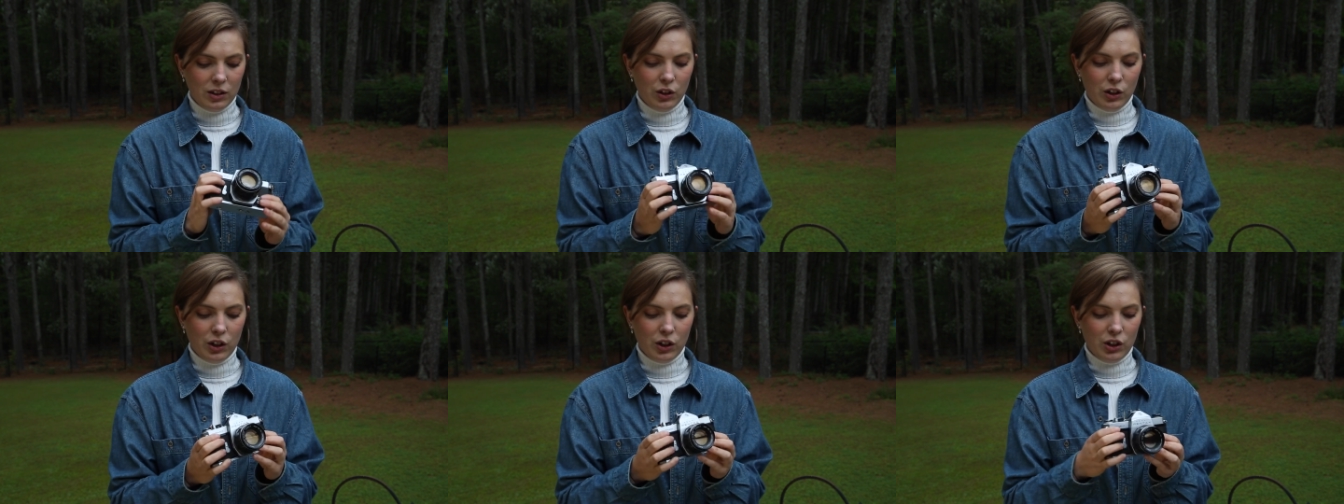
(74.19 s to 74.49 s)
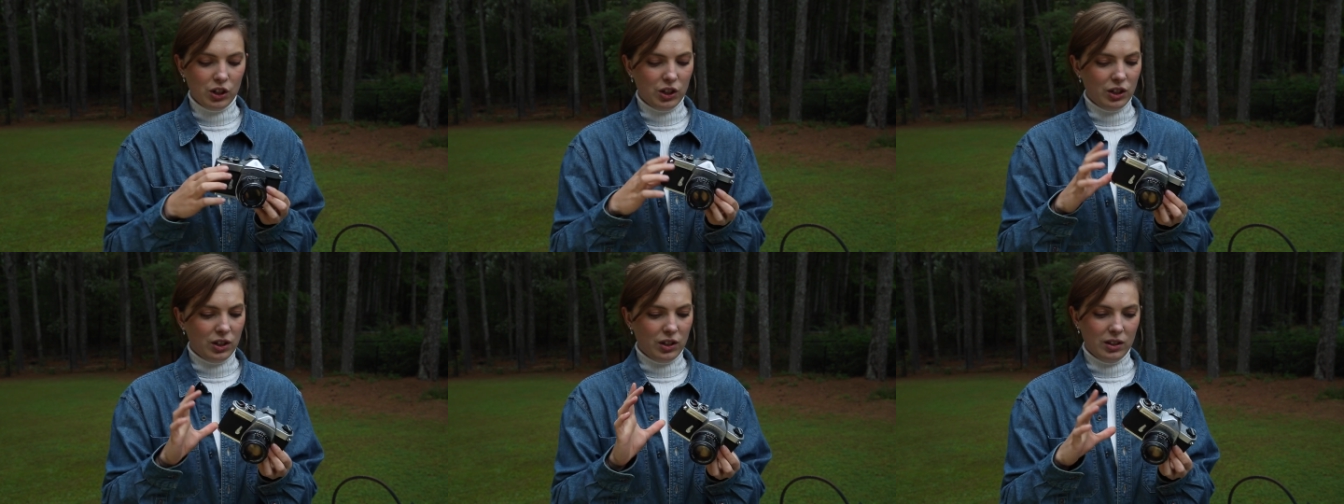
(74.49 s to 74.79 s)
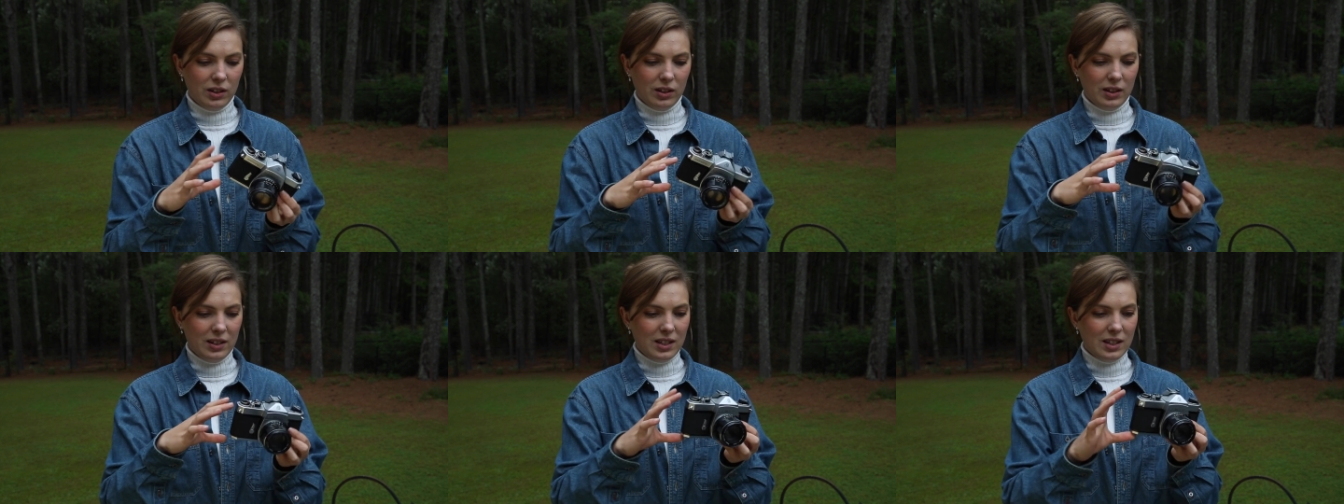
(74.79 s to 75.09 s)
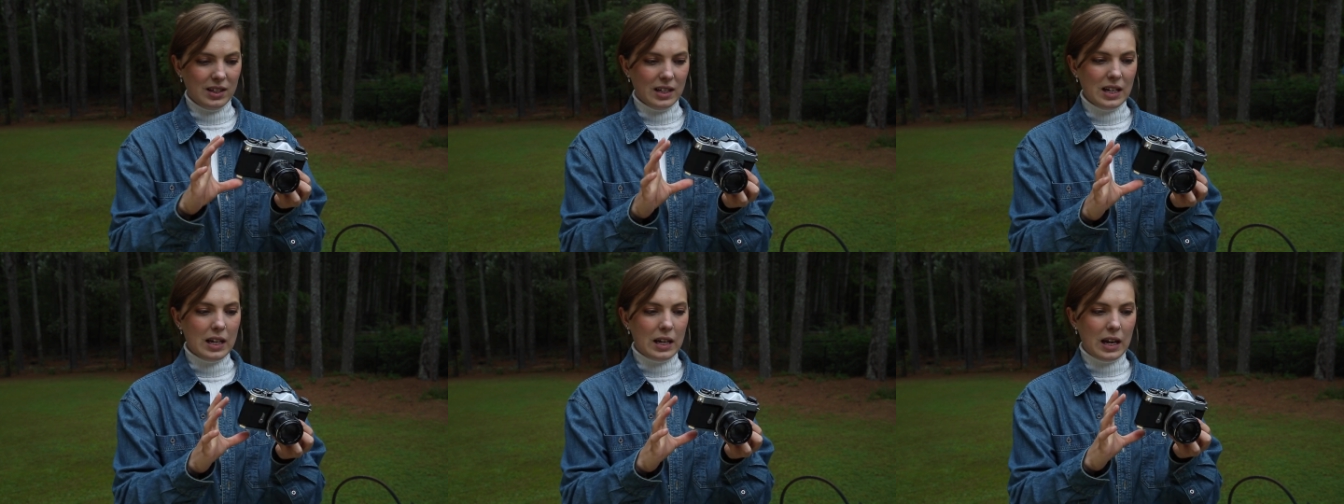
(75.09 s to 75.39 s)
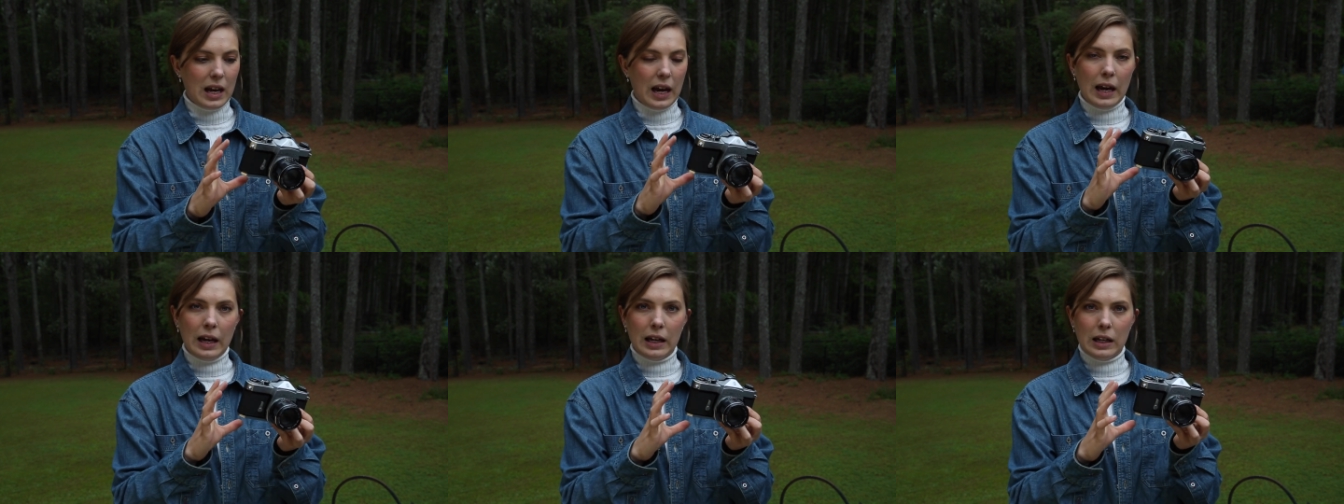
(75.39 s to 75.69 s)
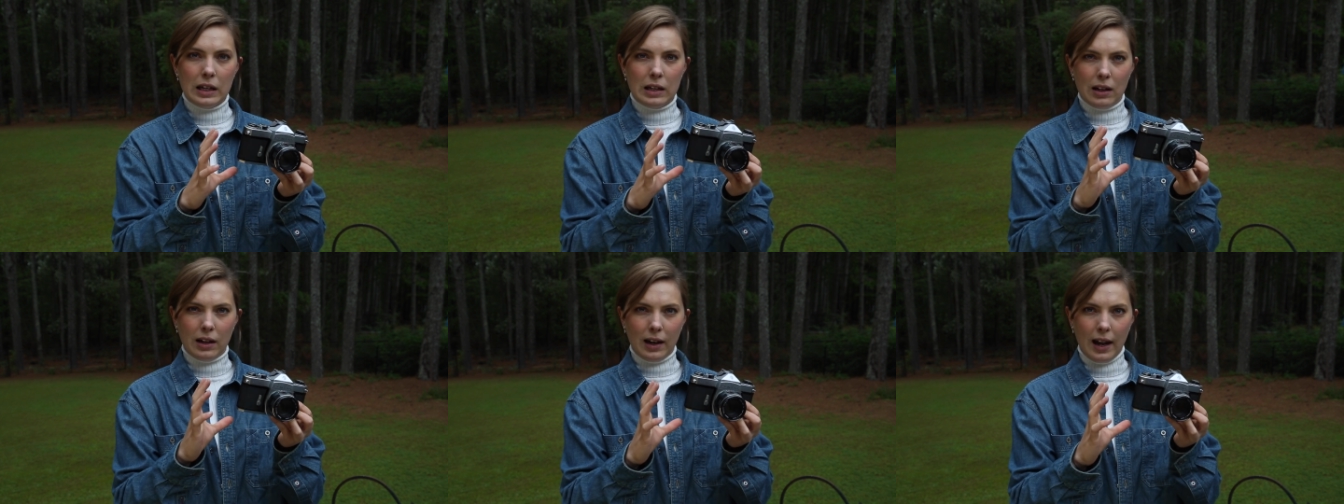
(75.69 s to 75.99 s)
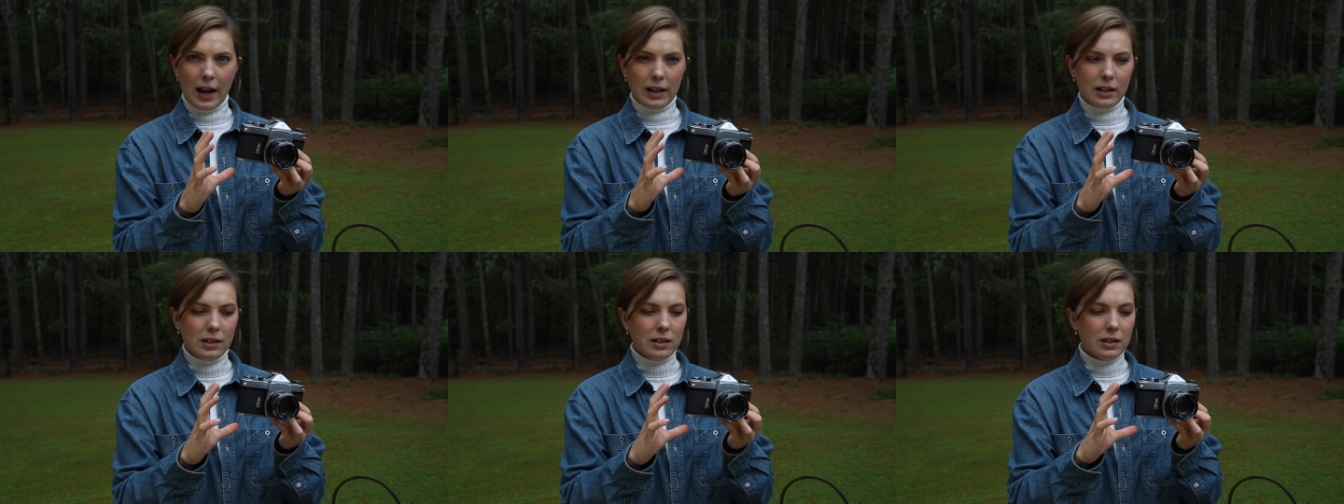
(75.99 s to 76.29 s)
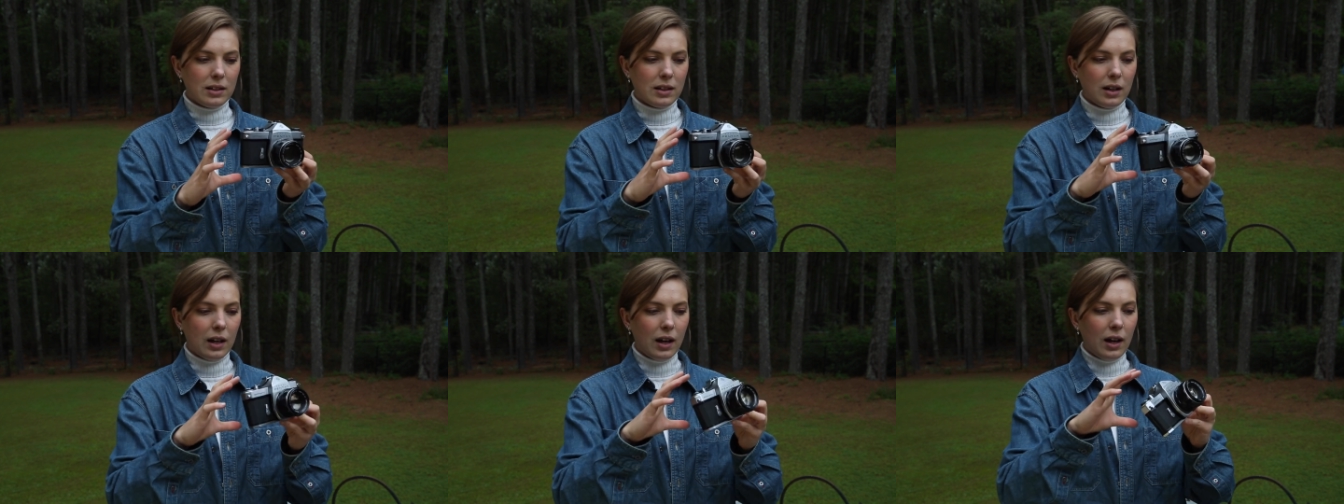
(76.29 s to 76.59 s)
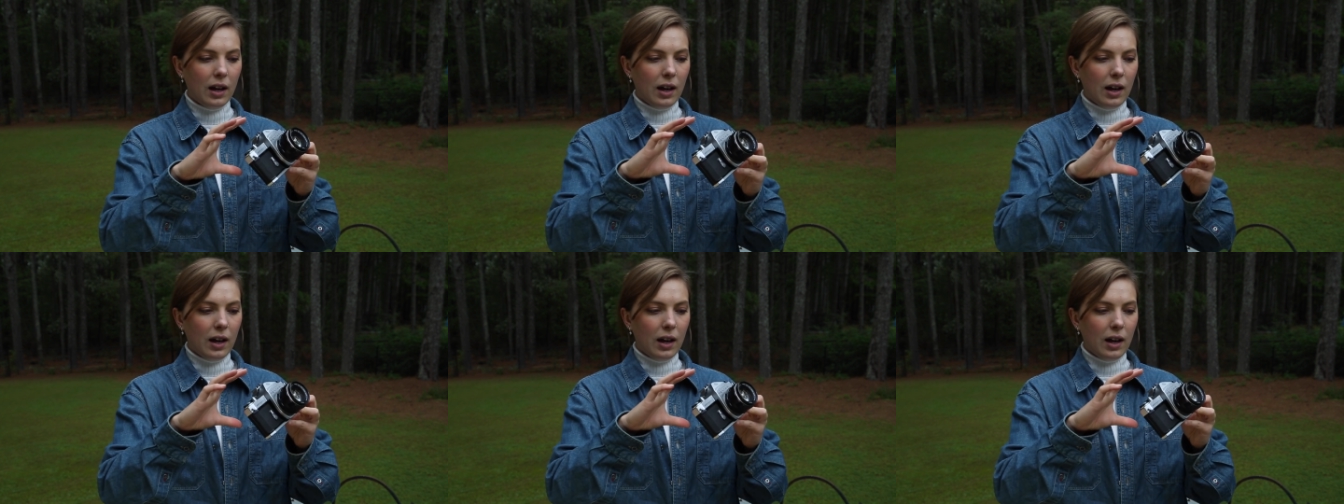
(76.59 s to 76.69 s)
you can just see in the lens